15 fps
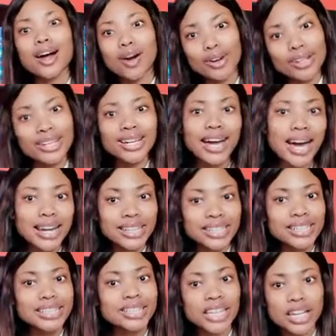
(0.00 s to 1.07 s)
Only God
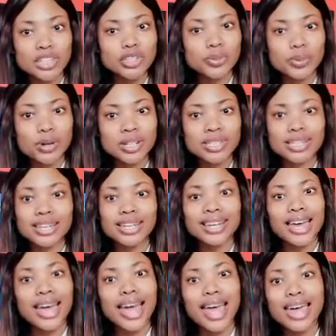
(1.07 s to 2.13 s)
can change a
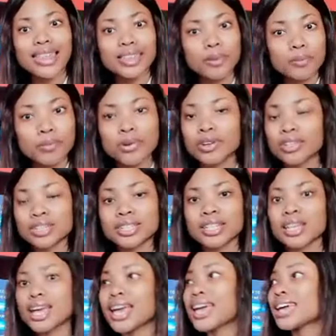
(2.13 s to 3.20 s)
person, and the
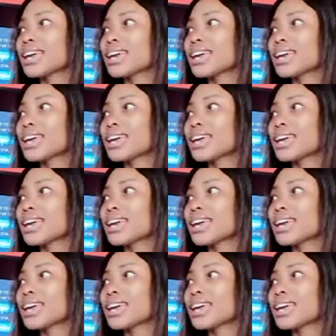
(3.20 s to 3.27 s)
person